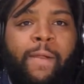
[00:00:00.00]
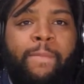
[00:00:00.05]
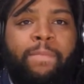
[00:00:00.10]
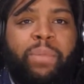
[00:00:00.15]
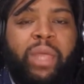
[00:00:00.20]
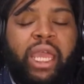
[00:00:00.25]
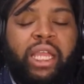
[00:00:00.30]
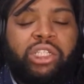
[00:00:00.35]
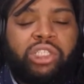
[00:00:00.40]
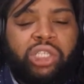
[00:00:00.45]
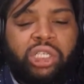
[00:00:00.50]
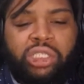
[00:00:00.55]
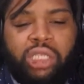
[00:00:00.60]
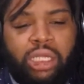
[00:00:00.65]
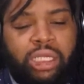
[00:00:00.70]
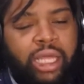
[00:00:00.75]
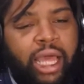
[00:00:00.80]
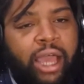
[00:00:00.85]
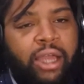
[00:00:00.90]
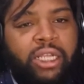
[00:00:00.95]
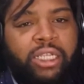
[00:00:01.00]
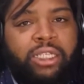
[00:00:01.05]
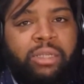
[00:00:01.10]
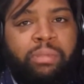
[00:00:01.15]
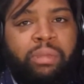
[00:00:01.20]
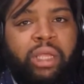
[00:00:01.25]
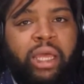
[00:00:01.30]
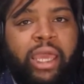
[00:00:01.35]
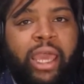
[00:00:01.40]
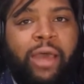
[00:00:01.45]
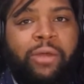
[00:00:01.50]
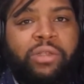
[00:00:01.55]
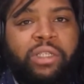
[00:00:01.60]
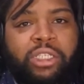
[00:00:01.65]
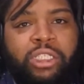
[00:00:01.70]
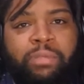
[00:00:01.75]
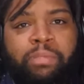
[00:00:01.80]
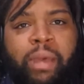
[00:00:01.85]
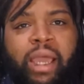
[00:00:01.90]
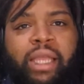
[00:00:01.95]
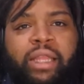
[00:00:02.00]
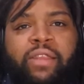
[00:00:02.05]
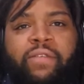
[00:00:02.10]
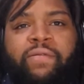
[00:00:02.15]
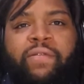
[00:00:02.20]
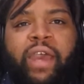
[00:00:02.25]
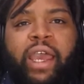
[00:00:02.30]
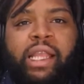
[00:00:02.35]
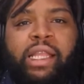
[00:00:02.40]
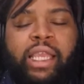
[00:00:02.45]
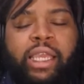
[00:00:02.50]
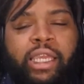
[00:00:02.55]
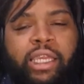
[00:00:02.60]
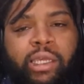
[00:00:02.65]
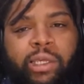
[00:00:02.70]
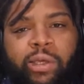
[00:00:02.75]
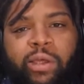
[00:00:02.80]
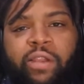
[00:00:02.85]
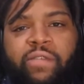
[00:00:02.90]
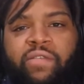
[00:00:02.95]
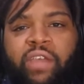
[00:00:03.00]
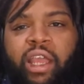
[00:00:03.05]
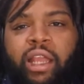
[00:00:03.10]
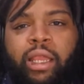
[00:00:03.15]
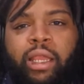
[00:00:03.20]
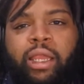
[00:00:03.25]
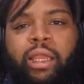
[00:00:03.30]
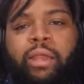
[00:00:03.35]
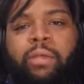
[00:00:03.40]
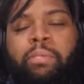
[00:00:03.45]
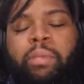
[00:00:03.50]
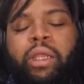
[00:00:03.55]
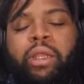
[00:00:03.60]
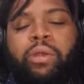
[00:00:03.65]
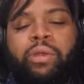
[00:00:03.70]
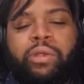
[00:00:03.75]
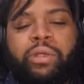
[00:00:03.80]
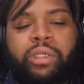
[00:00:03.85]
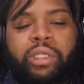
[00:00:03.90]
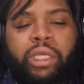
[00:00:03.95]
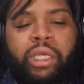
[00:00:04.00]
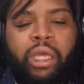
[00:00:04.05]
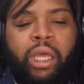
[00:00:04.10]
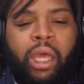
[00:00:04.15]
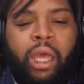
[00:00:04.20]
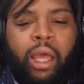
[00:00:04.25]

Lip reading: and just allowed it to play out, despite the fact that he could have ended it a bit early.